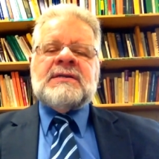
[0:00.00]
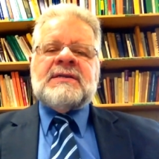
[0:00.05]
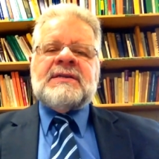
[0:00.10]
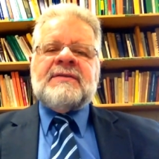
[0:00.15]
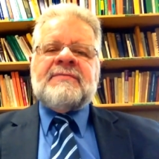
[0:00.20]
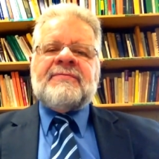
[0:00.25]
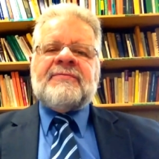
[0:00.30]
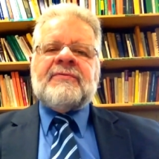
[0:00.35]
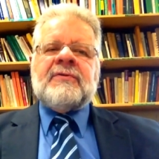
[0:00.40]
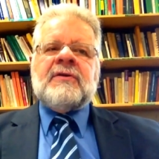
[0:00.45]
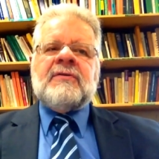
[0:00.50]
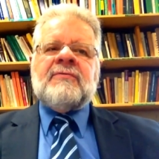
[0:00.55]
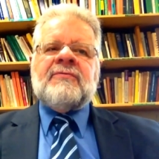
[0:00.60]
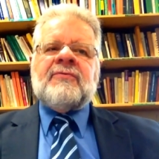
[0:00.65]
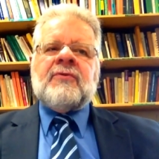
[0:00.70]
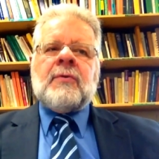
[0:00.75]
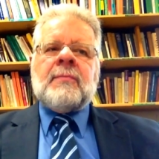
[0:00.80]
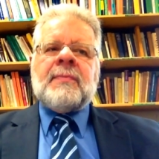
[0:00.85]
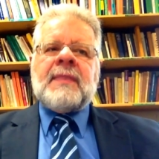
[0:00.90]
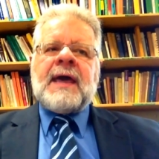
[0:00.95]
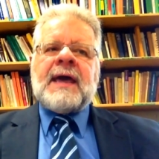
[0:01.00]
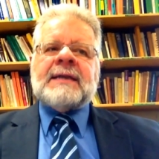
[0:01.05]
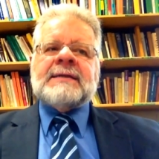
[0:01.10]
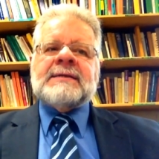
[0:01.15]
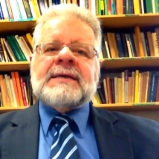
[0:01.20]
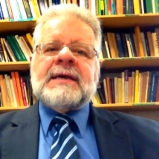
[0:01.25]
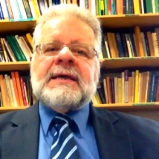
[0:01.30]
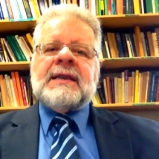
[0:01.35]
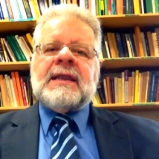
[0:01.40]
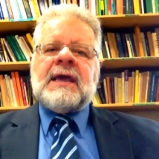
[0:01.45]
different from
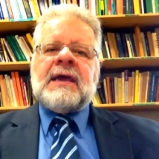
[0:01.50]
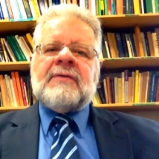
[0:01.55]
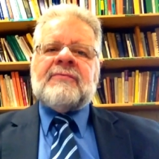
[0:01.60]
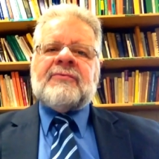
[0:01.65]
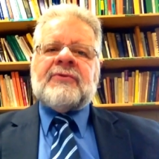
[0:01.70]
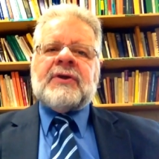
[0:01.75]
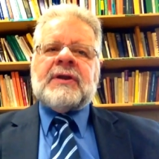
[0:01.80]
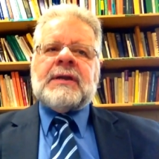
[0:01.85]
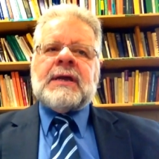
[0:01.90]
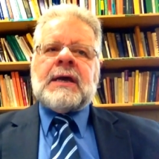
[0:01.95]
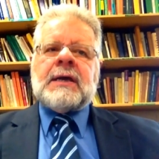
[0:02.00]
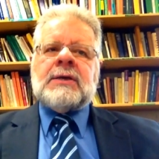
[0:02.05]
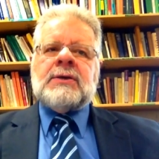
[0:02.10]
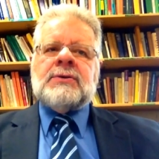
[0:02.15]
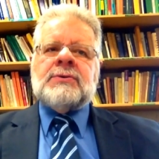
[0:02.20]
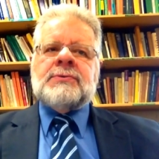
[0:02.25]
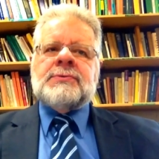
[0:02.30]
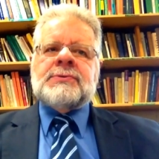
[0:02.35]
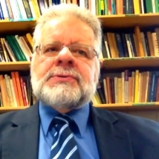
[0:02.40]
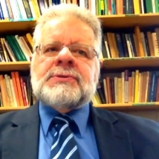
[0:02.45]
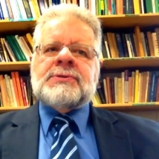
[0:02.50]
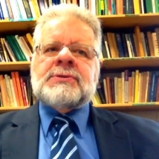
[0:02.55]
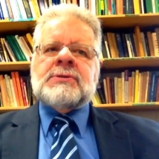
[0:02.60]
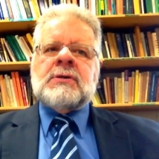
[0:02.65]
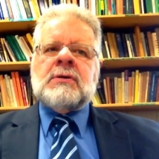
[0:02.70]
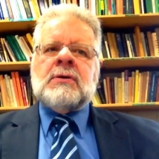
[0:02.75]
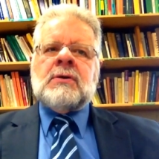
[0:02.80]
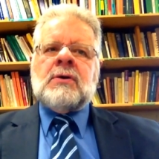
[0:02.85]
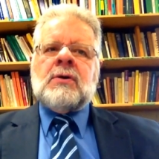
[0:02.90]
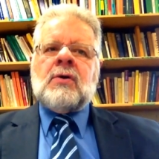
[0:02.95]
that in everyday use,
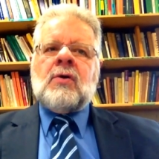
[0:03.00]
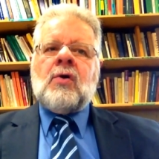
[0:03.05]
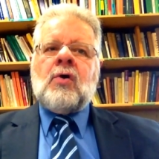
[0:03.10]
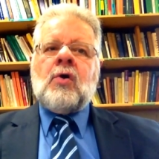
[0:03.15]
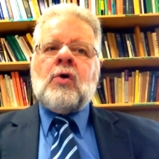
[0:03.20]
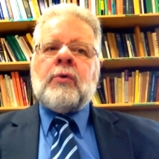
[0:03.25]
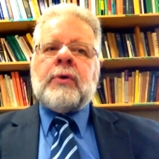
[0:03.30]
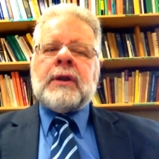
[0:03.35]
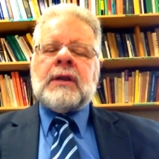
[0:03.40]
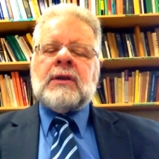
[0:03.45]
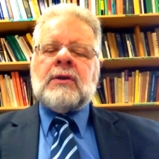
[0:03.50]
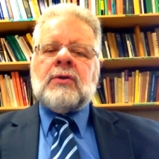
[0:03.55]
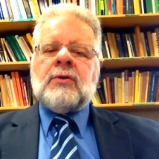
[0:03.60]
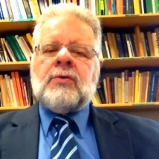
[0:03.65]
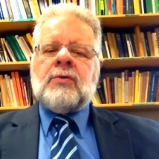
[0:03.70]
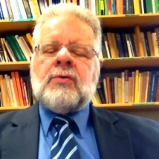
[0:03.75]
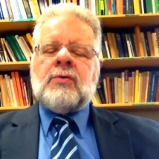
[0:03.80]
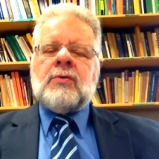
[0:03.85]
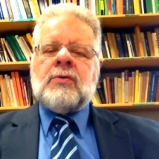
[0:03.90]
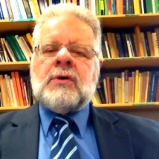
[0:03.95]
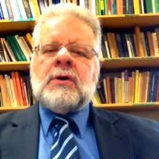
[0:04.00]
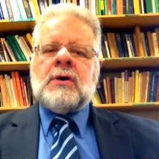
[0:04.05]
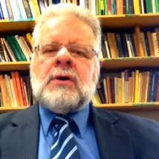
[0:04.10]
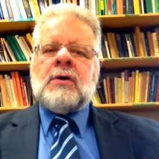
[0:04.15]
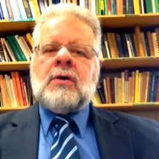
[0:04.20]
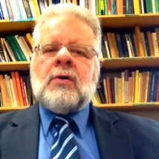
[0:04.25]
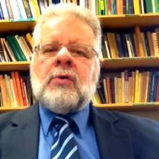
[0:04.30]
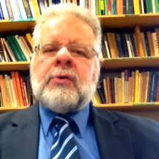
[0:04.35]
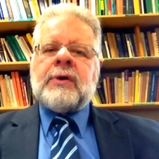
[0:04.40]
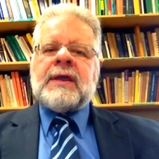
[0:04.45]
or in law,
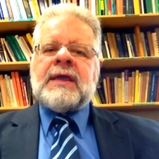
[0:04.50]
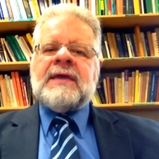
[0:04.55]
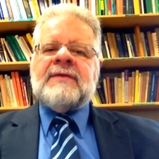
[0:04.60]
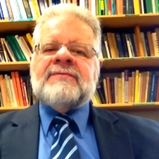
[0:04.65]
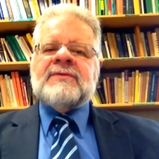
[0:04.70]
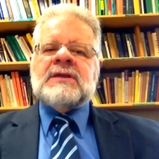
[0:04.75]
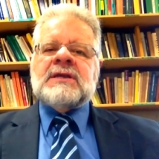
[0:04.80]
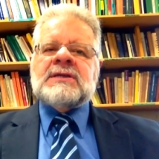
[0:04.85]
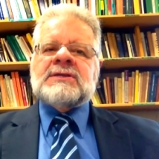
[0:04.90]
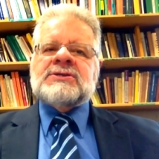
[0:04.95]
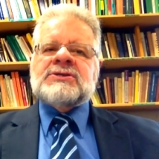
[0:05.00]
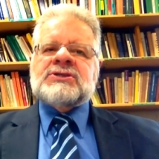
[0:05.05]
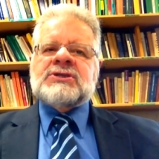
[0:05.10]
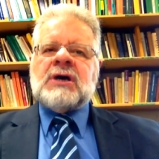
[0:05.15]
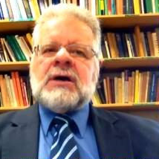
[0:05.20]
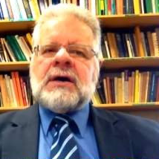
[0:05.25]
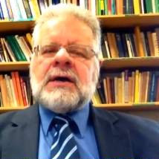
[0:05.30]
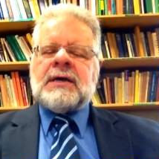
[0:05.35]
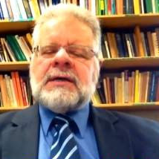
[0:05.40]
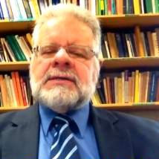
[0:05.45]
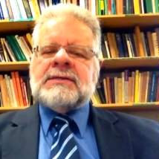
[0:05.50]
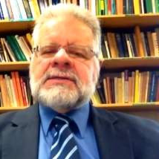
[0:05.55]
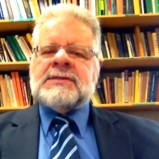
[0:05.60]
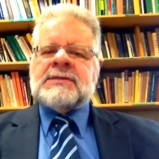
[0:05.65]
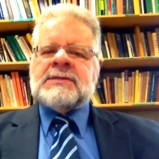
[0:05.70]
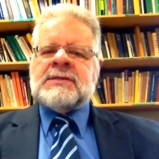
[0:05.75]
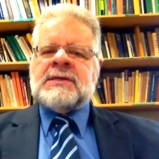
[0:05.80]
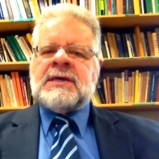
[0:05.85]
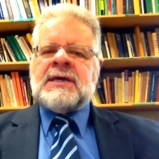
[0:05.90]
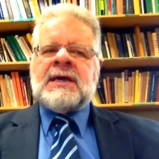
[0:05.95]
or even in
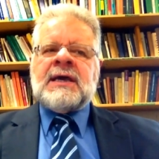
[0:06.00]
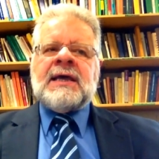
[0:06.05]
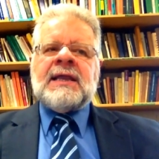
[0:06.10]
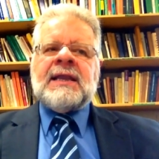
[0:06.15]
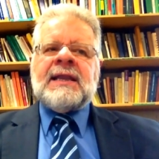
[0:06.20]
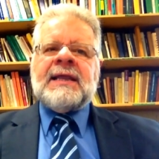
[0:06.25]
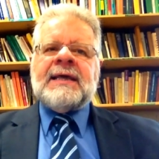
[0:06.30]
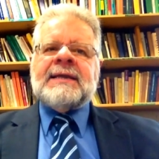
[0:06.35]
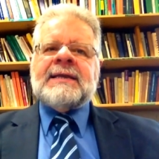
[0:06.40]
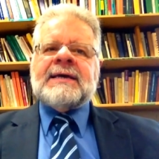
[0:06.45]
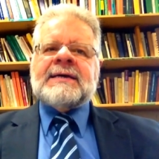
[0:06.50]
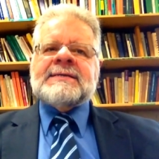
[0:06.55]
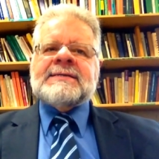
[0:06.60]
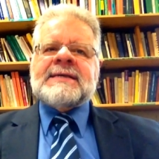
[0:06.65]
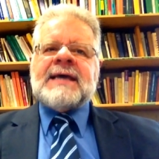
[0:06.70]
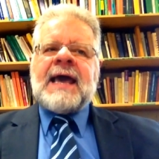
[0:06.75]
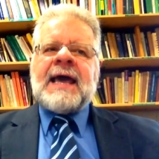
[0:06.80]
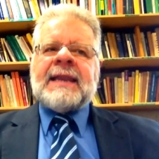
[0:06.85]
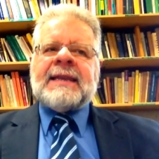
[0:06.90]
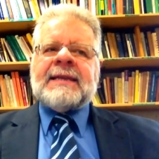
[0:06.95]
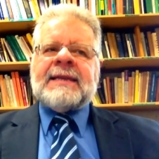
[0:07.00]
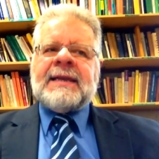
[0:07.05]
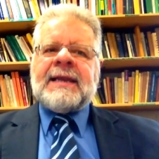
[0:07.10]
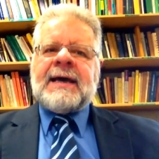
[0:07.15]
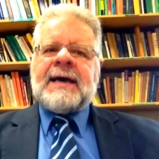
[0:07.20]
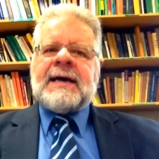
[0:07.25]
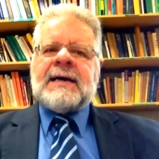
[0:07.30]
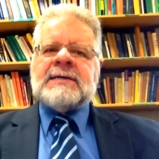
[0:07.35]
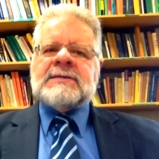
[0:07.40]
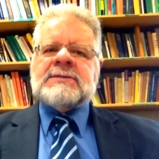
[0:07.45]
science, let us at
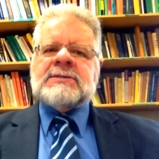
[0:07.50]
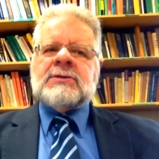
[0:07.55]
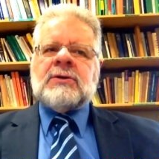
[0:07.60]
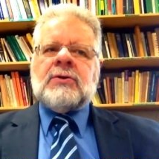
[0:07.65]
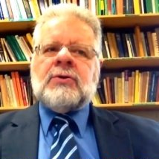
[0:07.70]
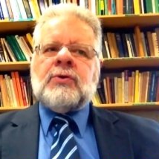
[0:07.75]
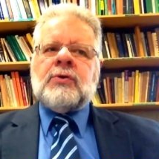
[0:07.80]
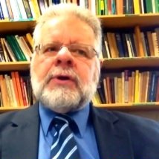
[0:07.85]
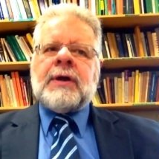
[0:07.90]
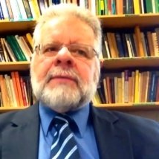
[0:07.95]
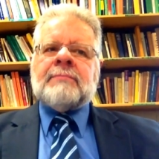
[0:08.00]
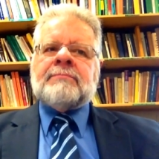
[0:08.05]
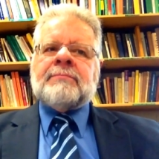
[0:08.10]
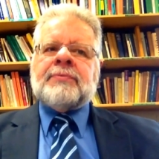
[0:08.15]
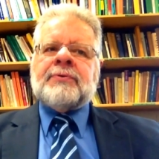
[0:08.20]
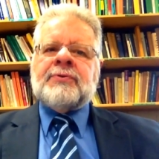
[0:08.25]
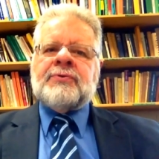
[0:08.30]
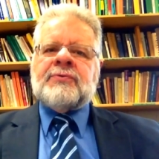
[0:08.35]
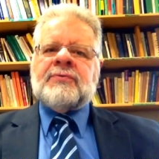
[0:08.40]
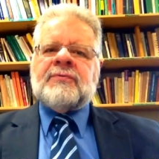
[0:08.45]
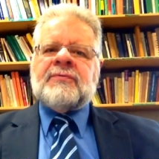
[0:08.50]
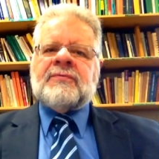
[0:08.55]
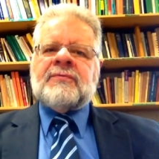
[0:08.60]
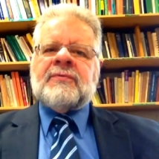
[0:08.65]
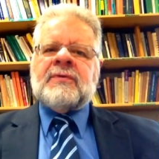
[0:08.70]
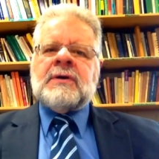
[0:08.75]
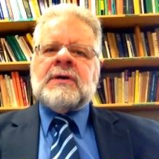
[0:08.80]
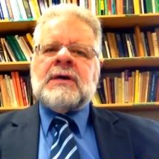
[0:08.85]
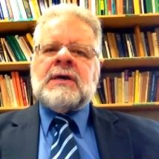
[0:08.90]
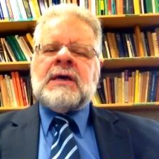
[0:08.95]
last look at
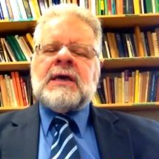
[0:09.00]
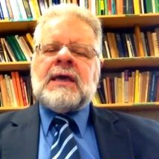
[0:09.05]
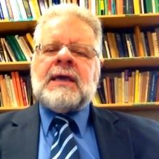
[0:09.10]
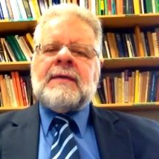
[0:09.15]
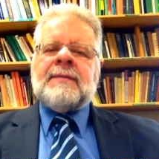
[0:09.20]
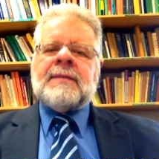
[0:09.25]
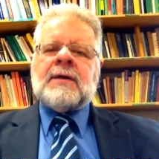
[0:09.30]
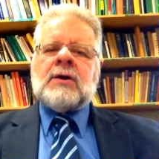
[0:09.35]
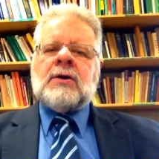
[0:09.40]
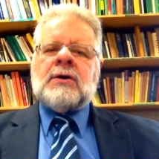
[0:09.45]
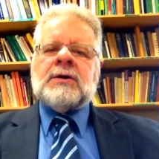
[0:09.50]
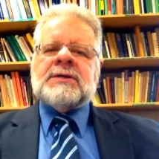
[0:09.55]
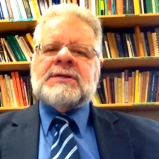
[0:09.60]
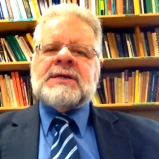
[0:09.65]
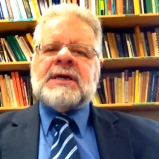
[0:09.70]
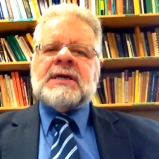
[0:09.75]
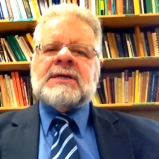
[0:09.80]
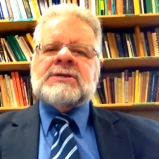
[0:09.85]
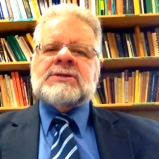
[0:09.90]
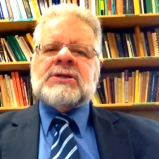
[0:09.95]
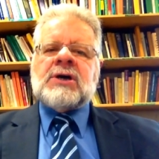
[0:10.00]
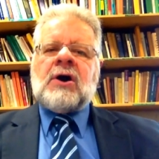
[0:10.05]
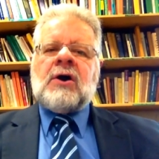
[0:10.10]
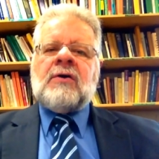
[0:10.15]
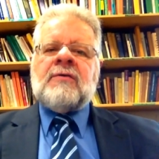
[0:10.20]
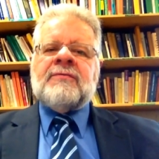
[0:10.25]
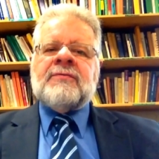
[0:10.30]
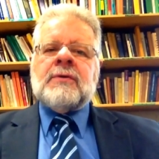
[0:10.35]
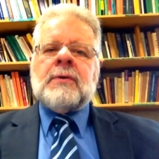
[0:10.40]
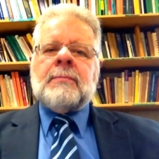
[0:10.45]
proof in the context
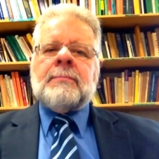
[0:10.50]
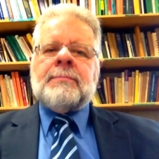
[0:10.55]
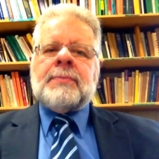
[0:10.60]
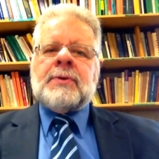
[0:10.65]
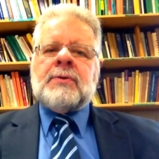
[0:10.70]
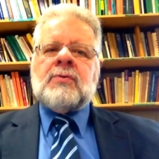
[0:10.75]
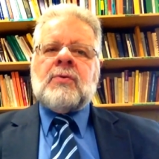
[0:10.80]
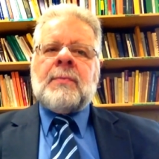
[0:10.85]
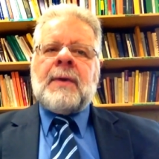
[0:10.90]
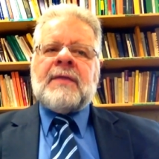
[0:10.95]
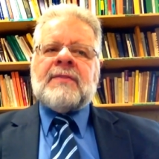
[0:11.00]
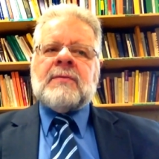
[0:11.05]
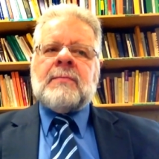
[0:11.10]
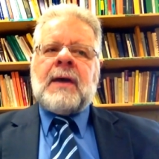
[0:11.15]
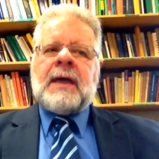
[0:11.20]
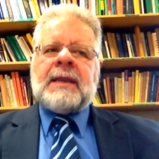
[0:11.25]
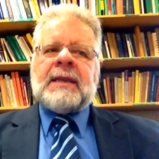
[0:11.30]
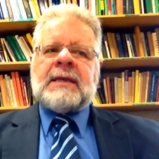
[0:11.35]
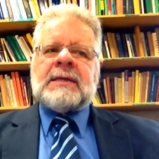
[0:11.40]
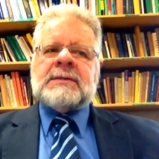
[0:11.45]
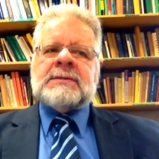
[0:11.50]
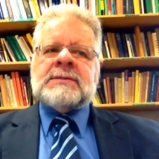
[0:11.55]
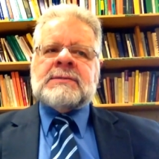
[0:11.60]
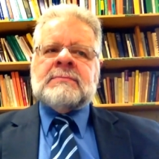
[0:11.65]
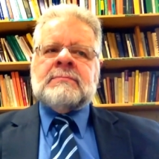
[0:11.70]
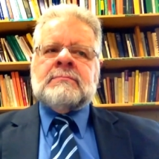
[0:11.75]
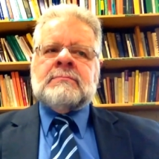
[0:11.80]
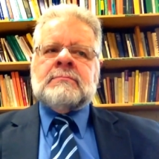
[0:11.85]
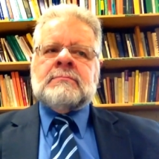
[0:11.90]
of pure mathematics.